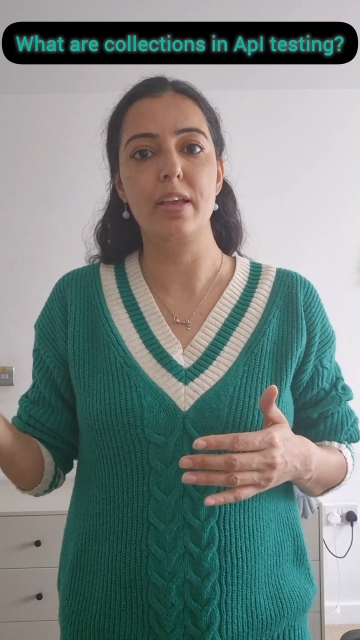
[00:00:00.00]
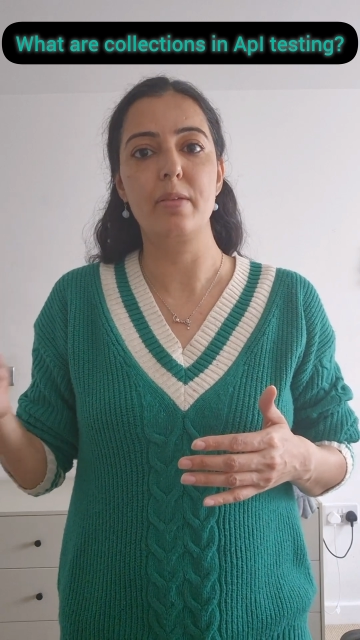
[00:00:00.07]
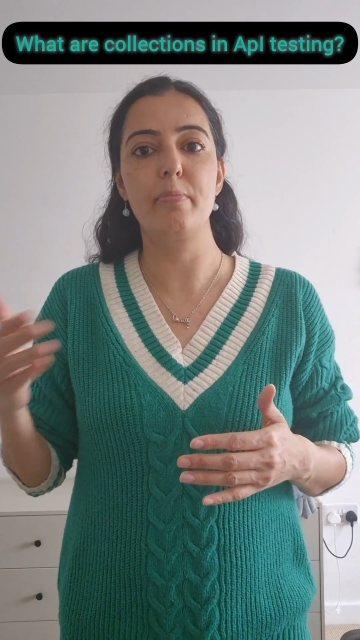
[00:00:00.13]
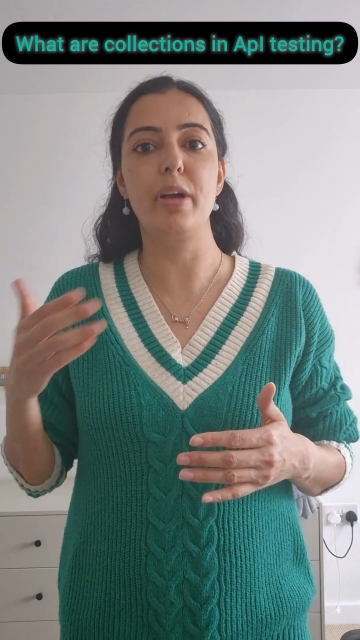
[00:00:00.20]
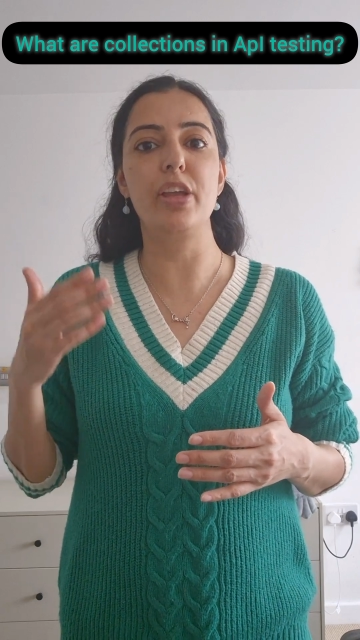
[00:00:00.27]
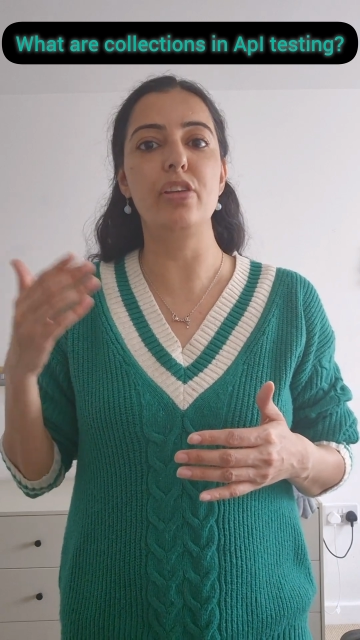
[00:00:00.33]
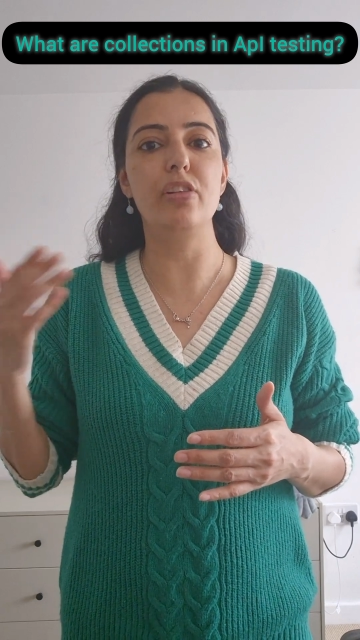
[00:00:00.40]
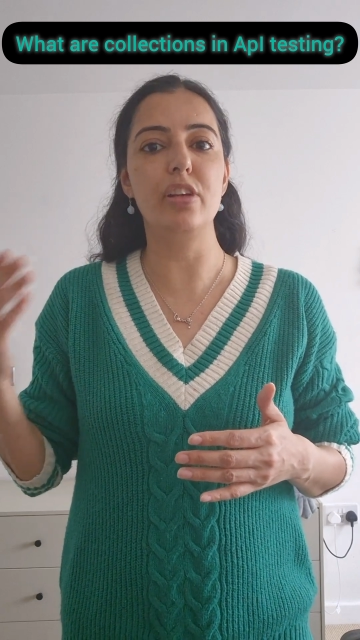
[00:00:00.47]

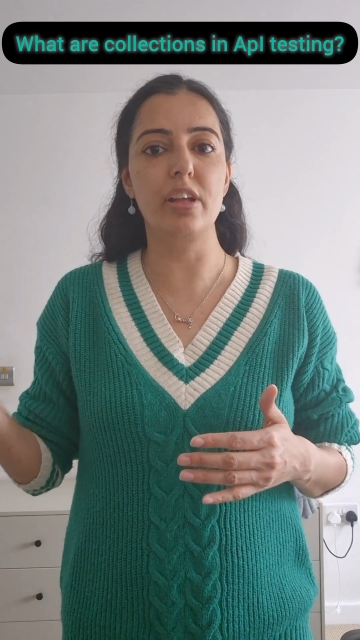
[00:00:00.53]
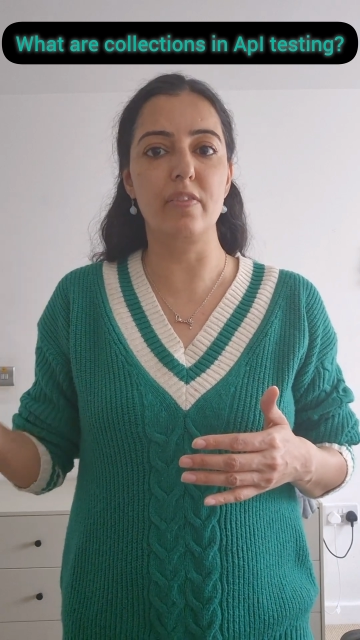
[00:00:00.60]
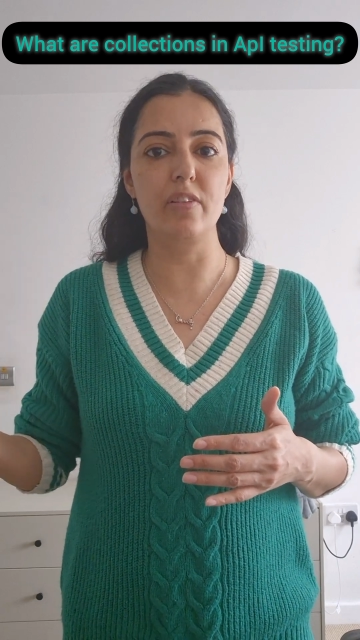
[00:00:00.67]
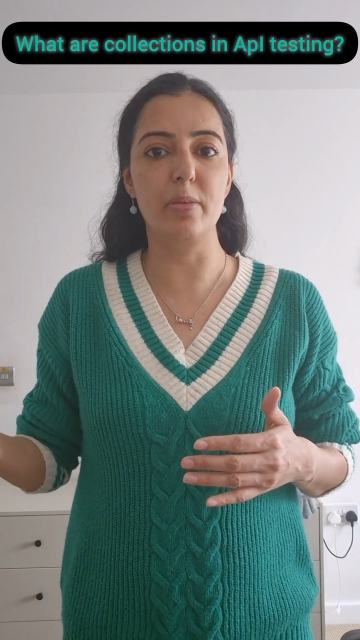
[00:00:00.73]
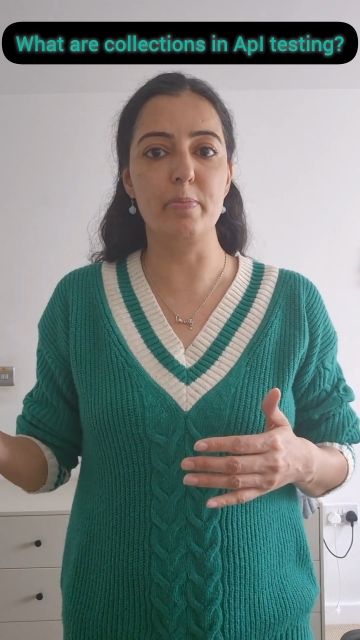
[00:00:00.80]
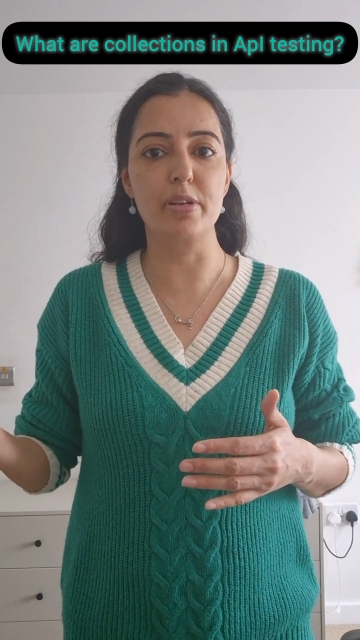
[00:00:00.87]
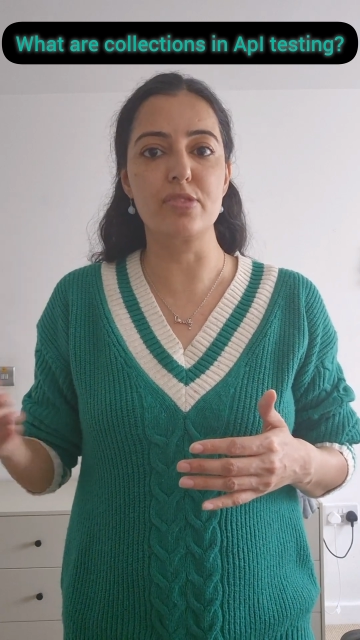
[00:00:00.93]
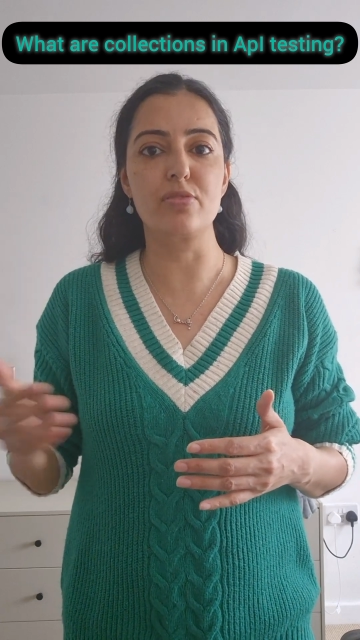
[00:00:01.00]
by your
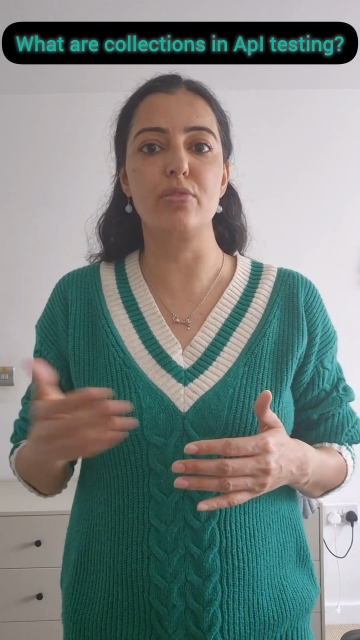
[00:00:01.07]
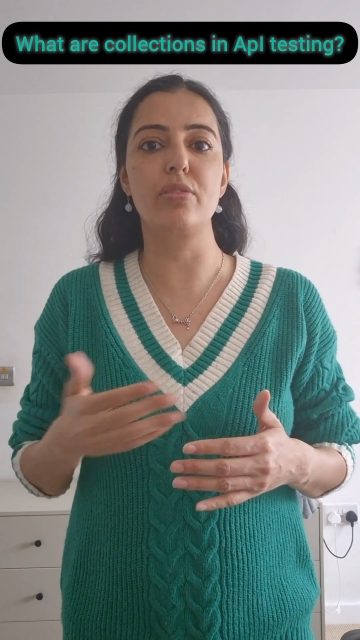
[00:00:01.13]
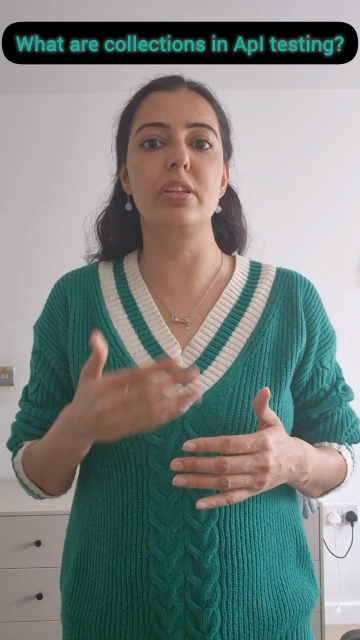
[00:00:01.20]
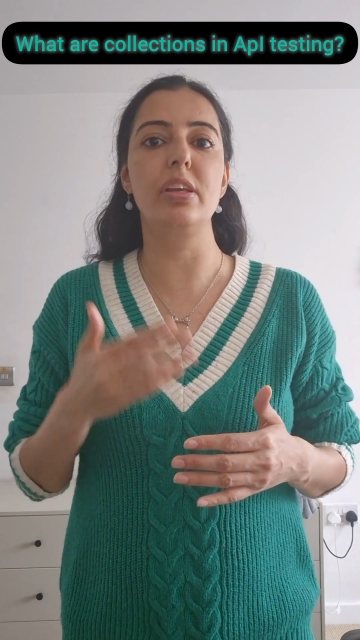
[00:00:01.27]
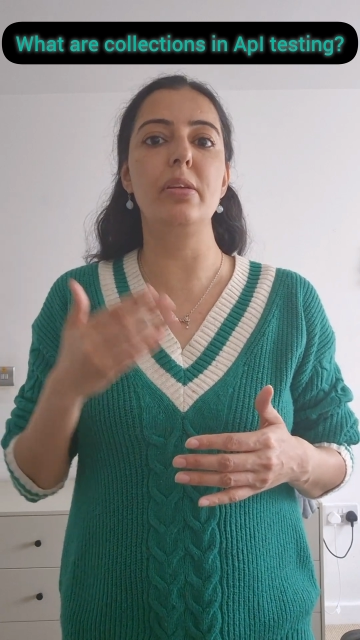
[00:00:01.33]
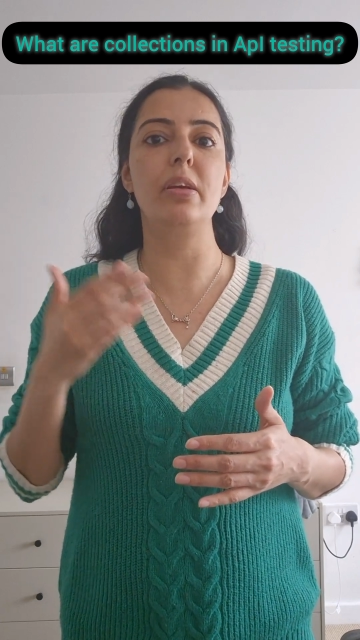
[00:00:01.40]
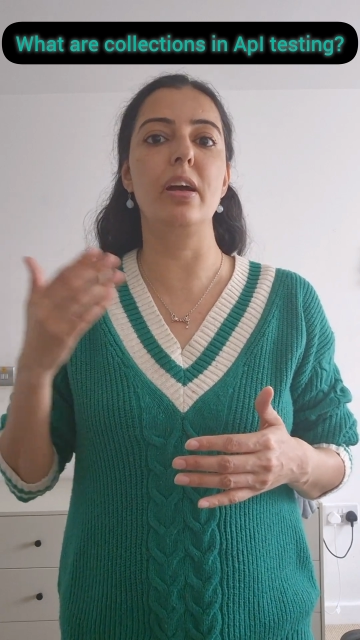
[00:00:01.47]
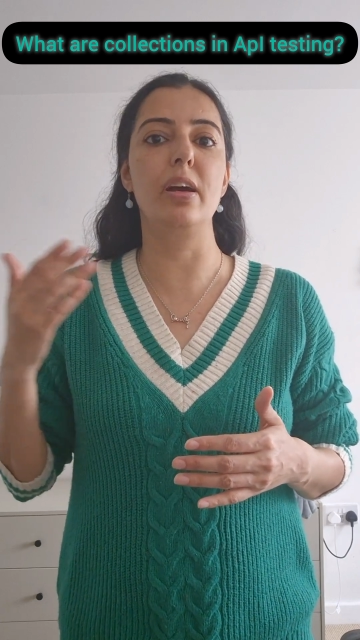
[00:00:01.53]
developers or
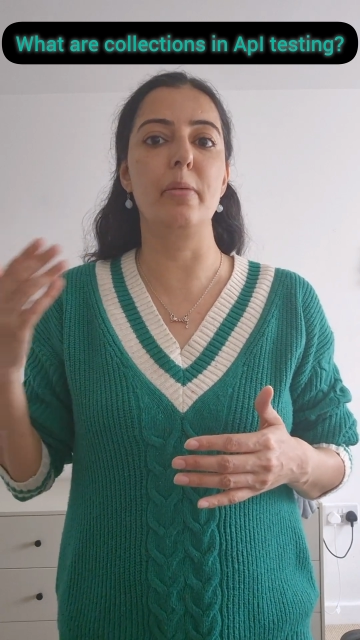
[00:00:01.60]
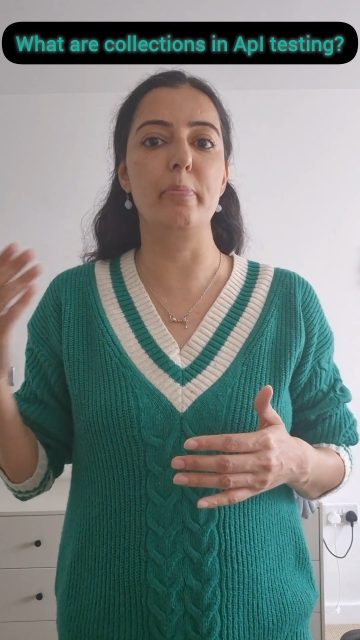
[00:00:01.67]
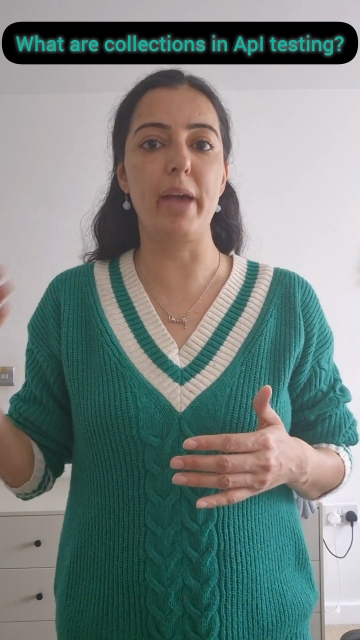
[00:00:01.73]
the uh,